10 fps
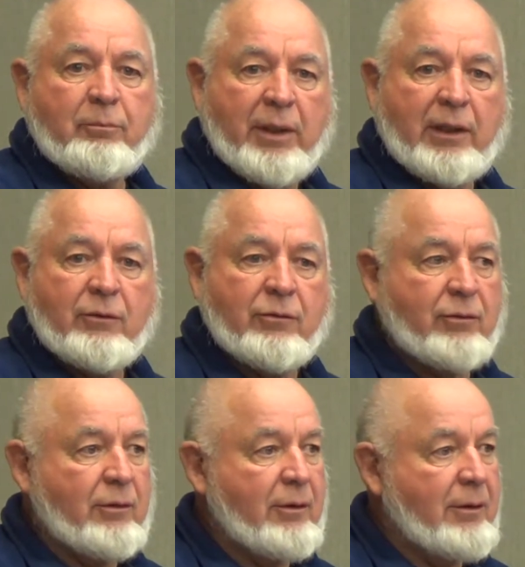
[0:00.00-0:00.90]

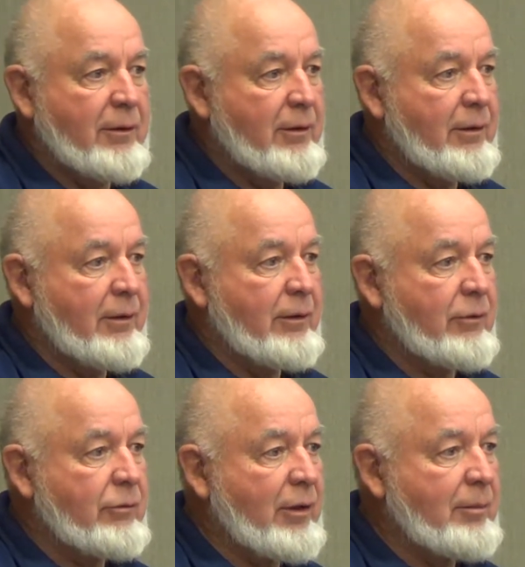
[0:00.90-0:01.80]
pinch the
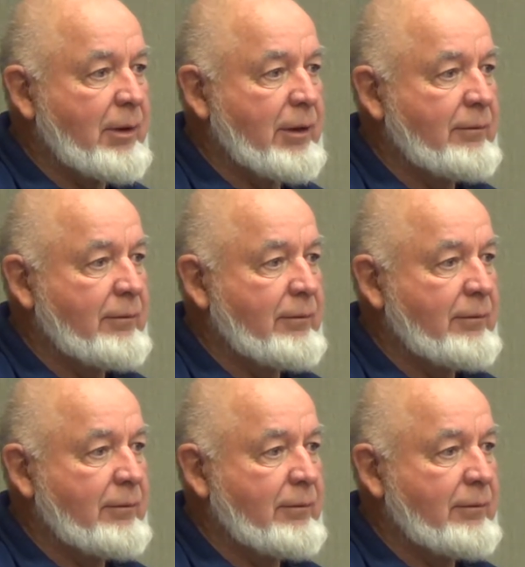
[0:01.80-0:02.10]
saw blade.